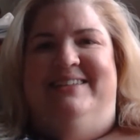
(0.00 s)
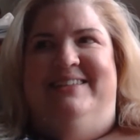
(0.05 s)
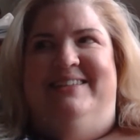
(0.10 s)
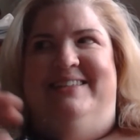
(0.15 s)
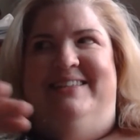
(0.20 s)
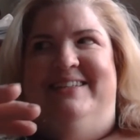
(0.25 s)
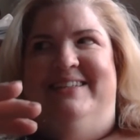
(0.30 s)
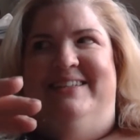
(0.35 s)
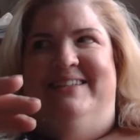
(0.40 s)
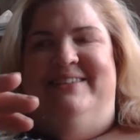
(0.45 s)

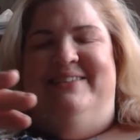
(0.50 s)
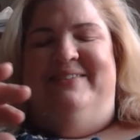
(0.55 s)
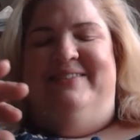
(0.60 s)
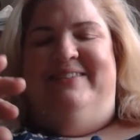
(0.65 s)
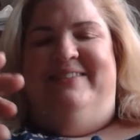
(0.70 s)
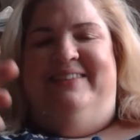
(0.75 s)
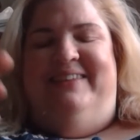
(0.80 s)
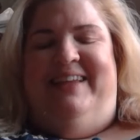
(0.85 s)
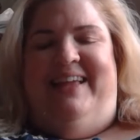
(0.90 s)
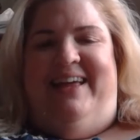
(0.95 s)
the
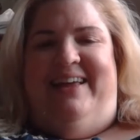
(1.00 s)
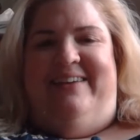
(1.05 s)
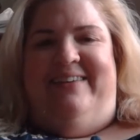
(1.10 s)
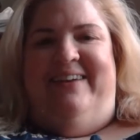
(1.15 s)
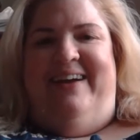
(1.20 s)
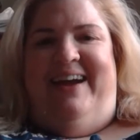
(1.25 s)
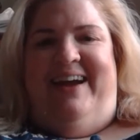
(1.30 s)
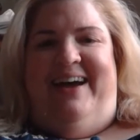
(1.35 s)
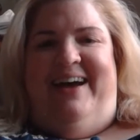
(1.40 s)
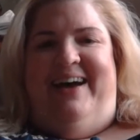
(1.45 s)
latter
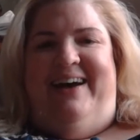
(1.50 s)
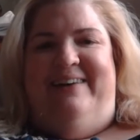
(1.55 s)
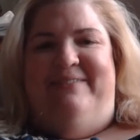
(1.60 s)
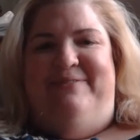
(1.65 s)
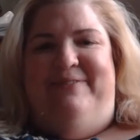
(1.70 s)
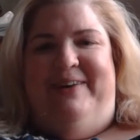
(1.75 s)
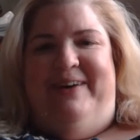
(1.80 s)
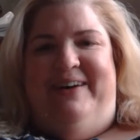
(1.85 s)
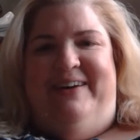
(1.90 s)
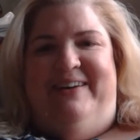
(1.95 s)

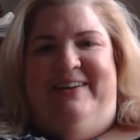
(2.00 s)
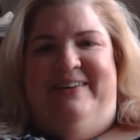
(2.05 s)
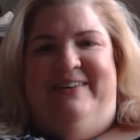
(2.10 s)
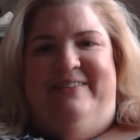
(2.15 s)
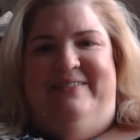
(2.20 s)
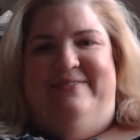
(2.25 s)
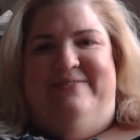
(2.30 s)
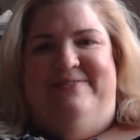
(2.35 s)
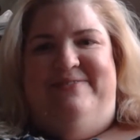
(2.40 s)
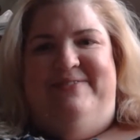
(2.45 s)
half
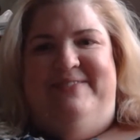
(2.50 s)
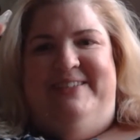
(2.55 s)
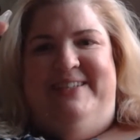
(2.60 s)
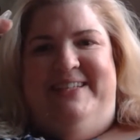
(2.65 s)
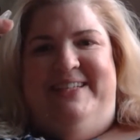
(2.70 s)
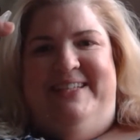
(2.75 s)
of